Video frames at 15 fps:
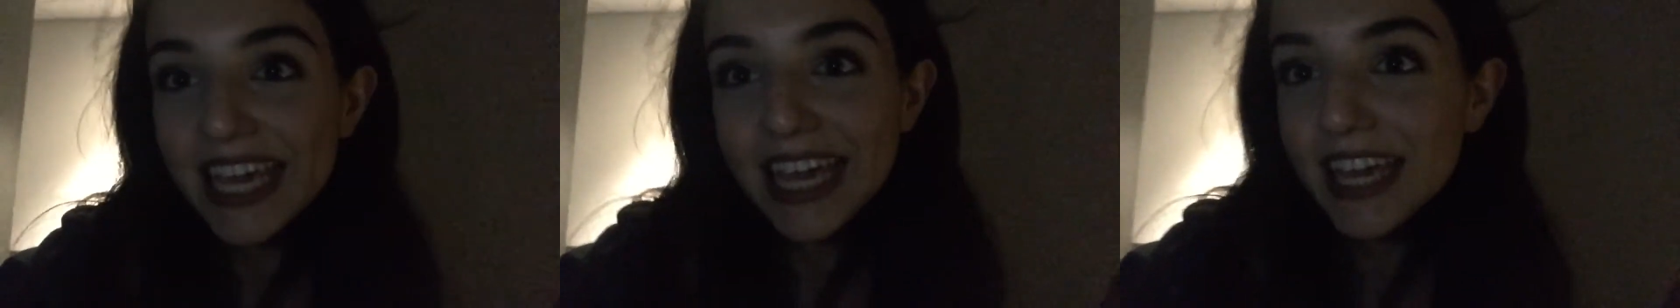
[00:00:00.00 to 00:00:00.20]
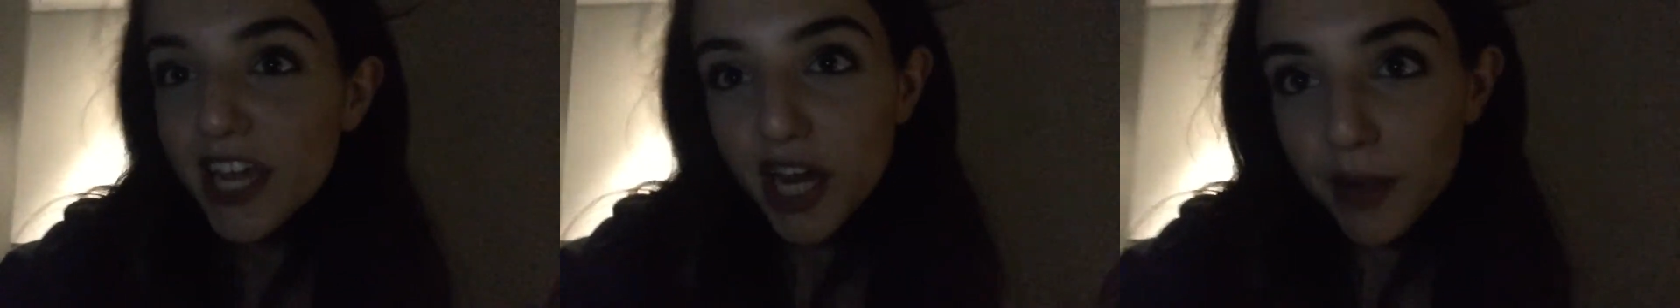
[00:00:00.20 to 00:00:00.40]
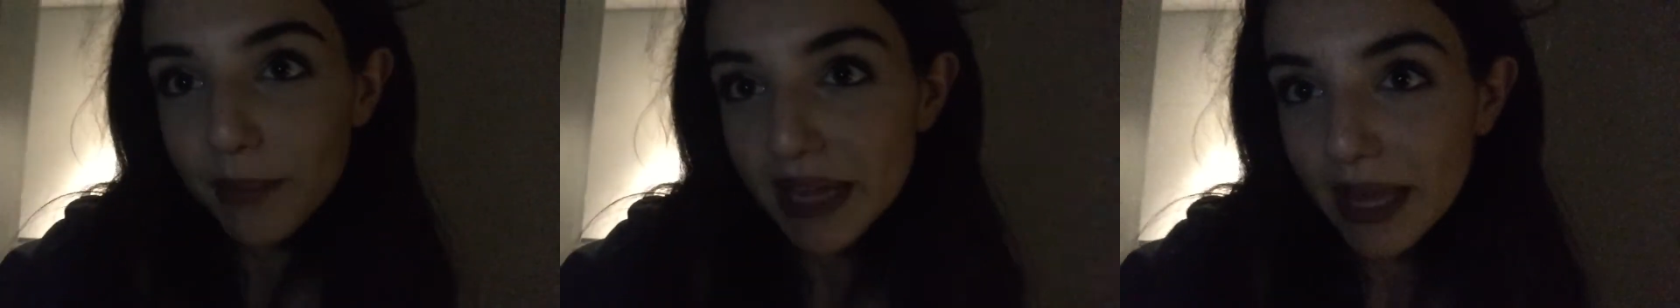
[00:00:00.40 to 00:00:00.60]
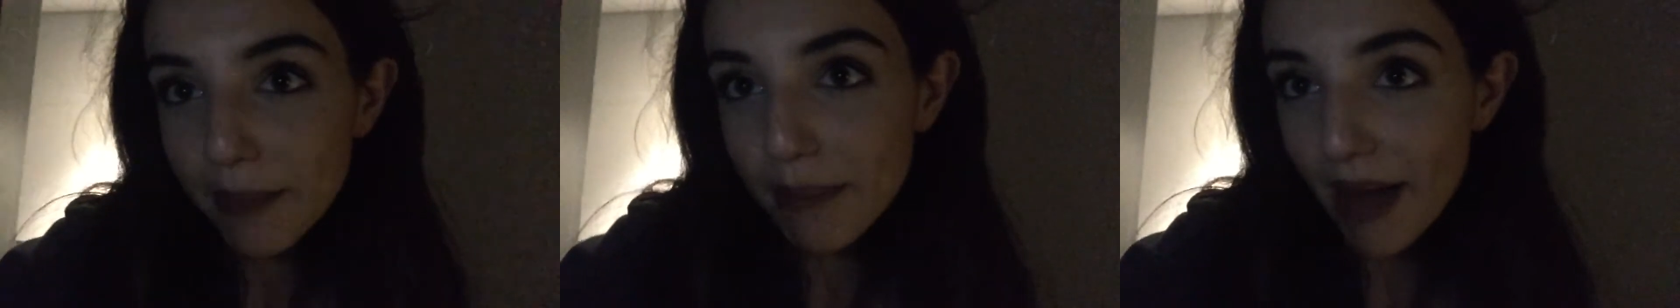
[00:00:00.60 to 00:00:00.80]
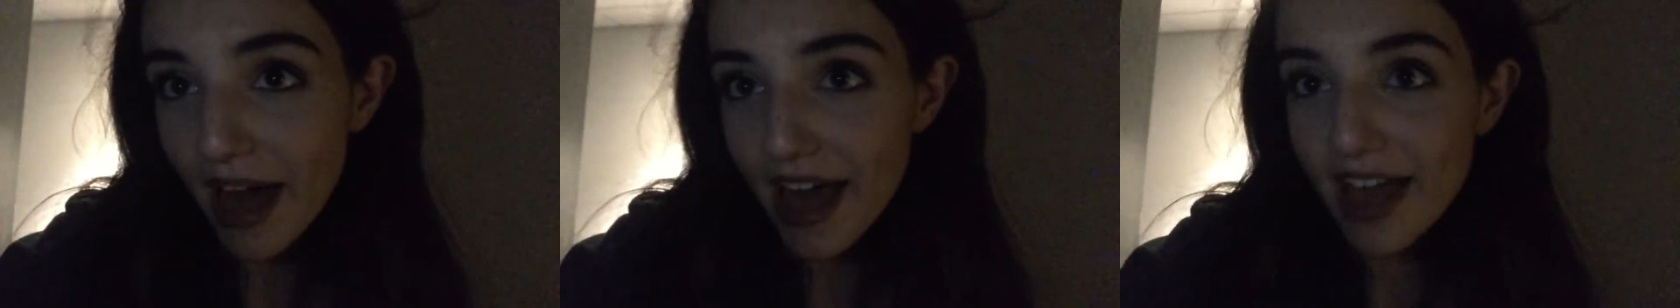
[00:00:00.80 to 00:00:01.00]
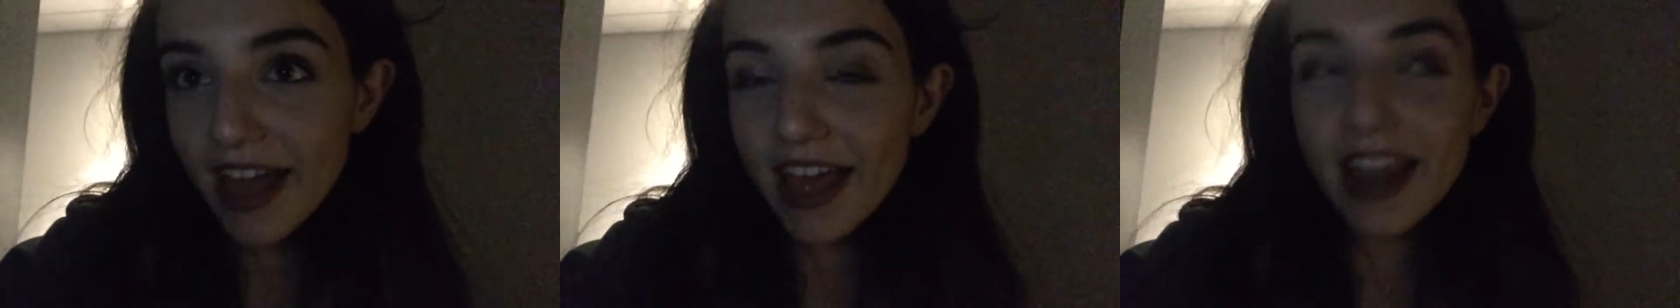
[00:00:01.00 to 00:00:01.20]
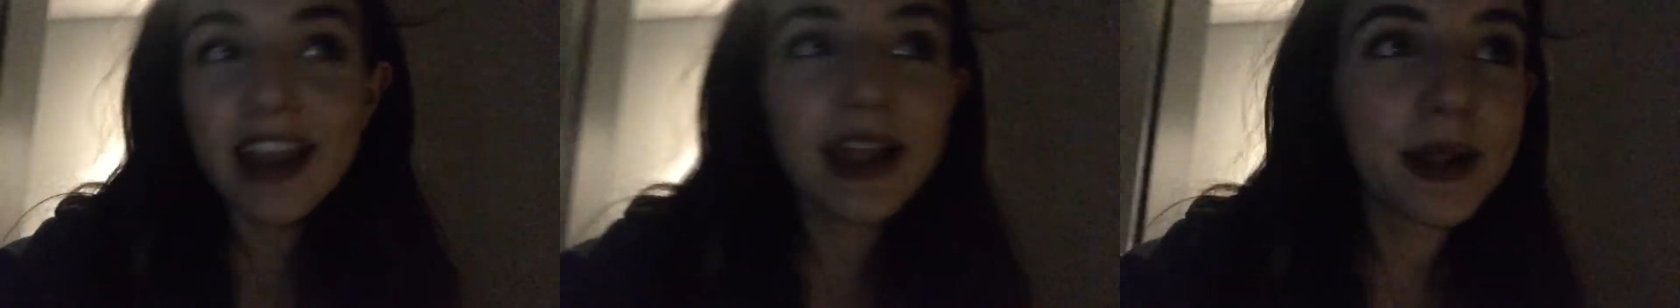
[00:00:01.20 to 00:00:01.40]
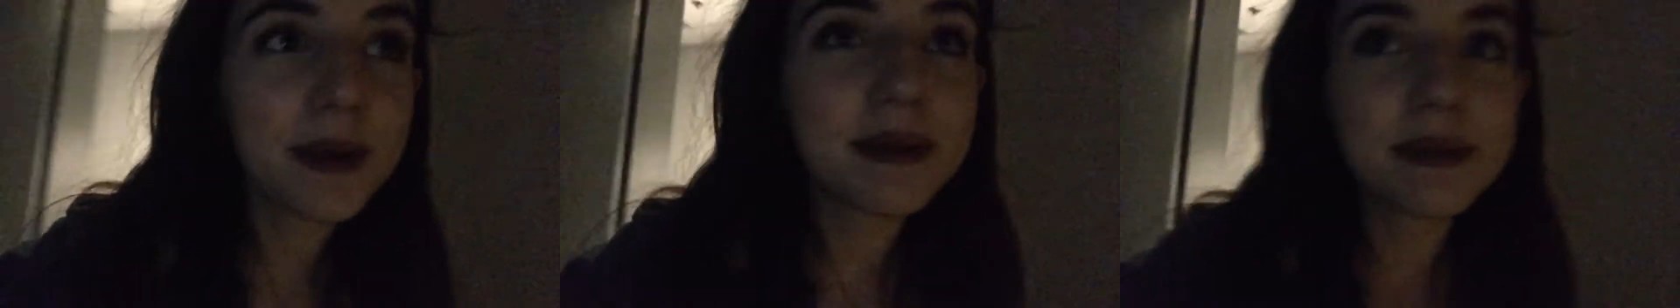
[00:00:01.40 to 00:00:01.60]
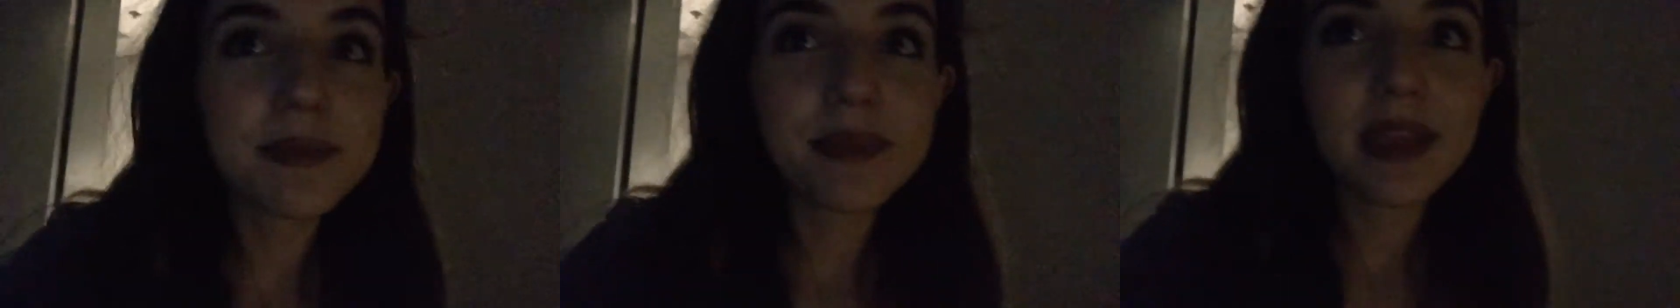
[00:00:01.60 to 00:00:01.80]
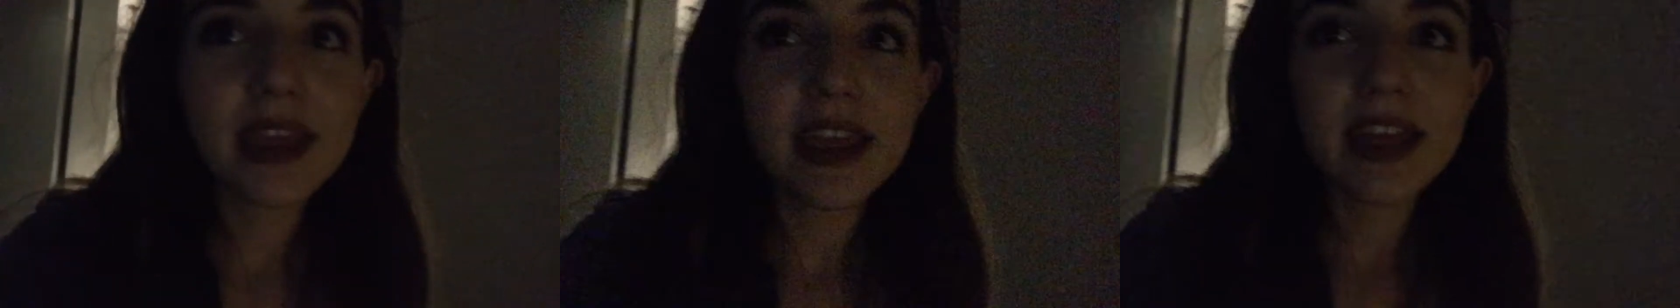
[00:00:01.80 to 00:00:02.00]
can't hear me, but
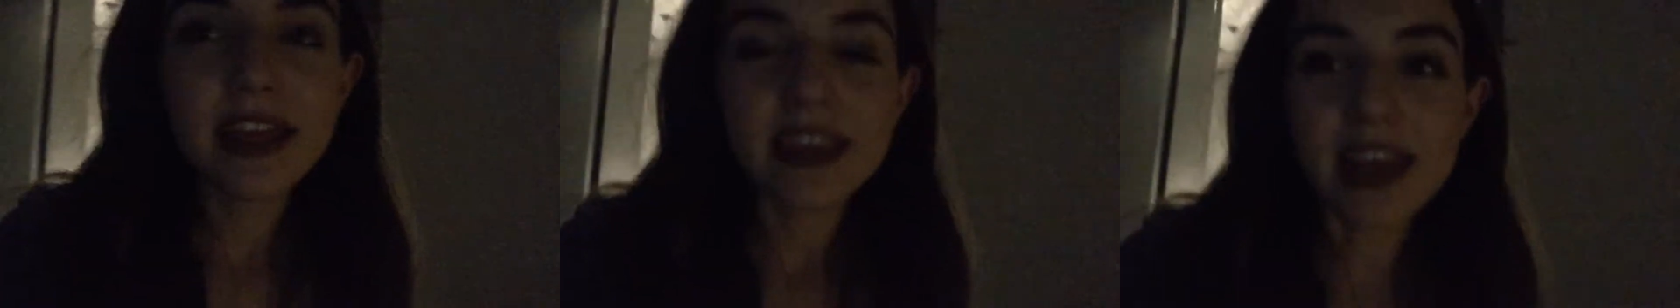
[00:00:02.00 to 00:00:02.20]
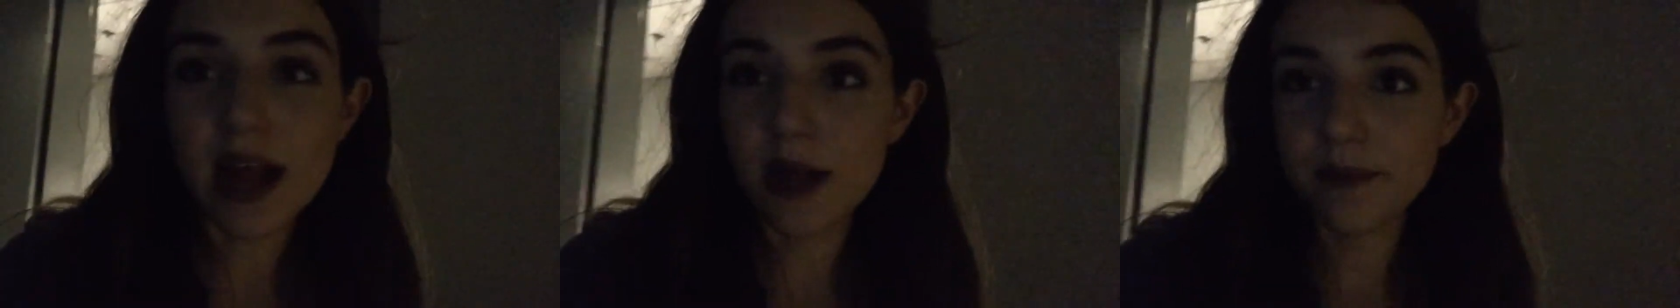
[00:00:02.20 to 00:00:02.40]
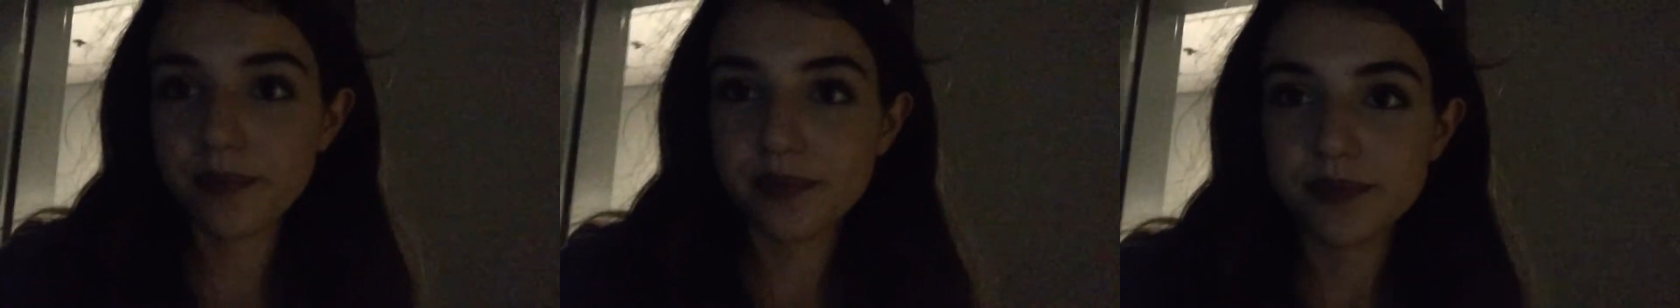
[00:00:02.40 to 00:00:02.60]
yeah.